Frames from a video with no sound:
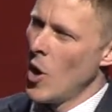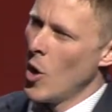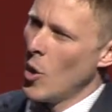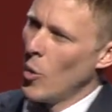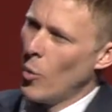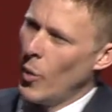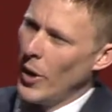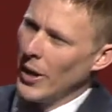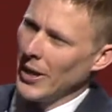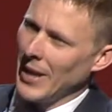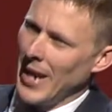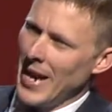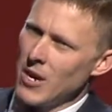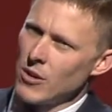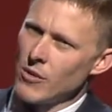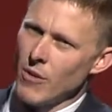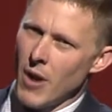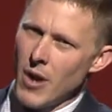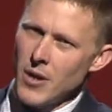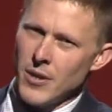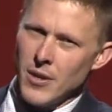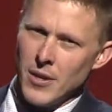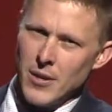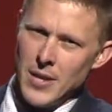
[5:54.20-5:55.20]
We allow
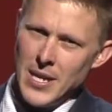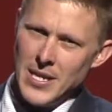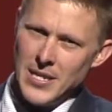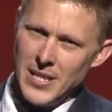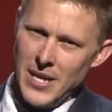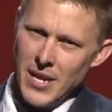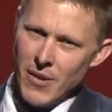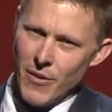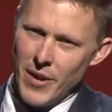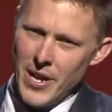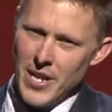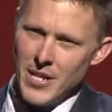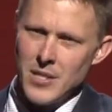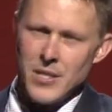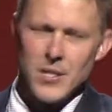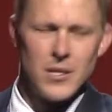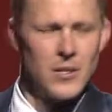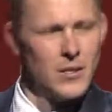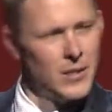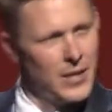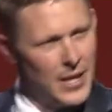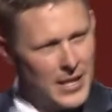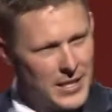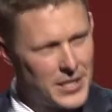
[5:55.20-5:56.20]
growth in these areas,
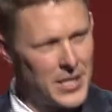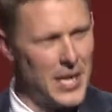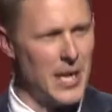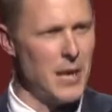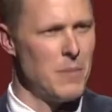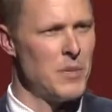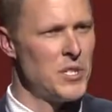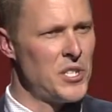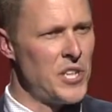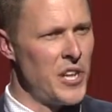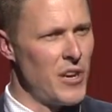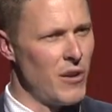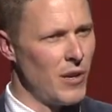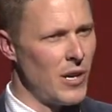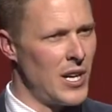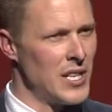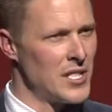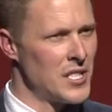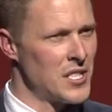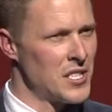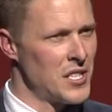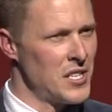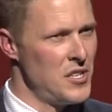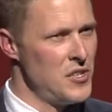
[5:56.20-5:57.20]
it's going to materialise
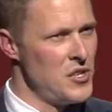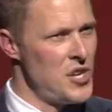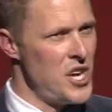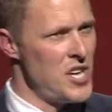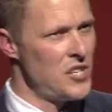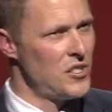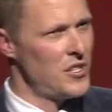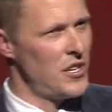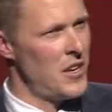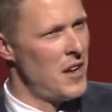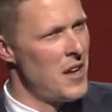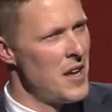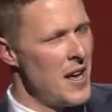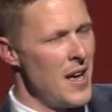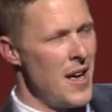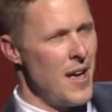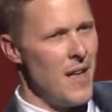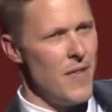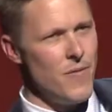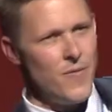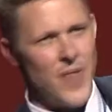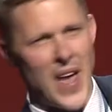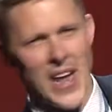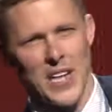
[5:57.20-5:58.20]
as congestion.
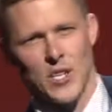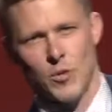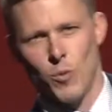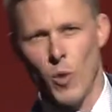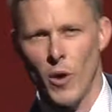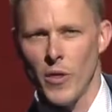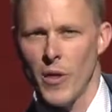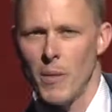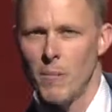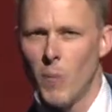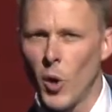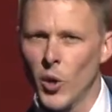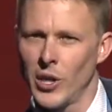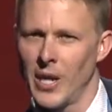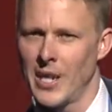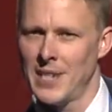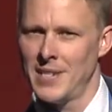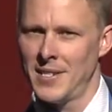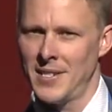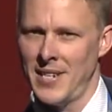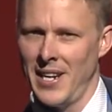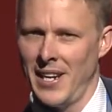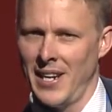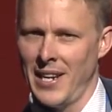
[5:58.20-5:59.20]
That's what the
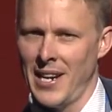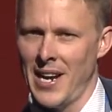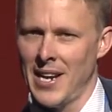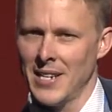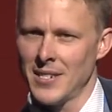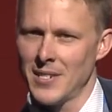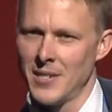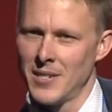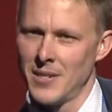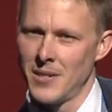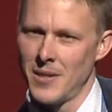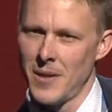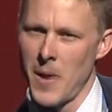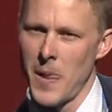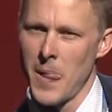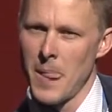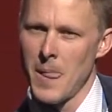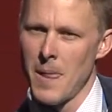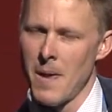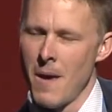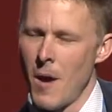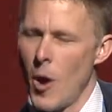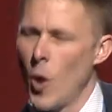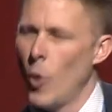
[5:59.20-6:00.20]
modelling's telling us.
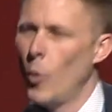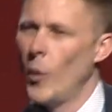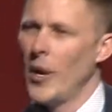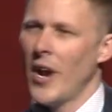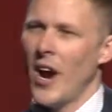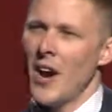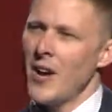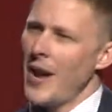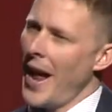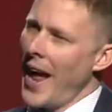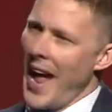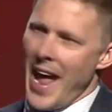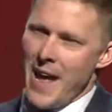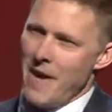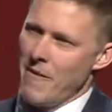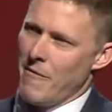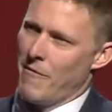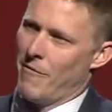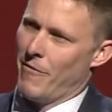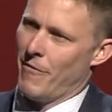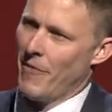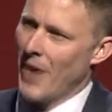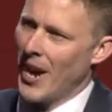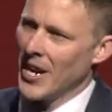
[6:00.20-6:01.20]
We don't have
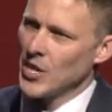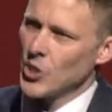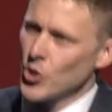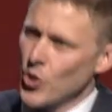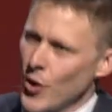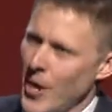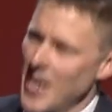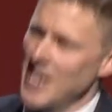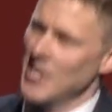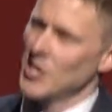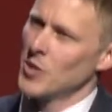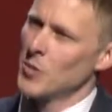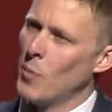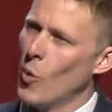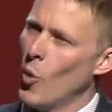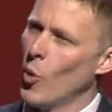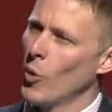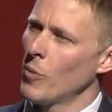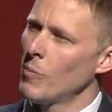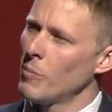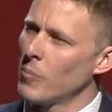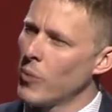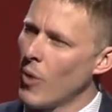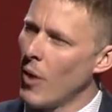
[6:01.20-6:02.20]
a transport
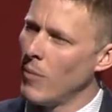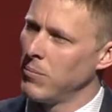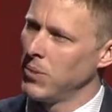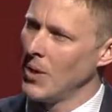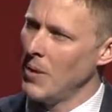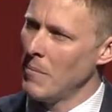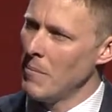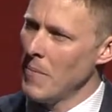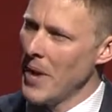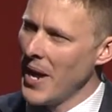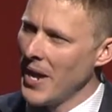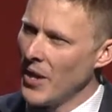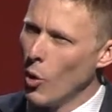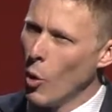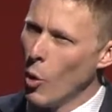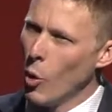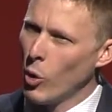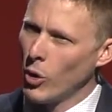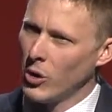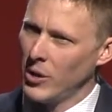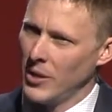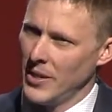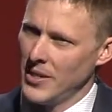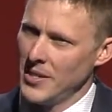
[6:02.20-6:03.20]
problem in
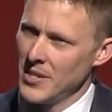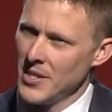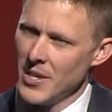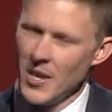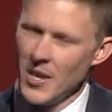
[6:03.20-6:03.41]
Auckland,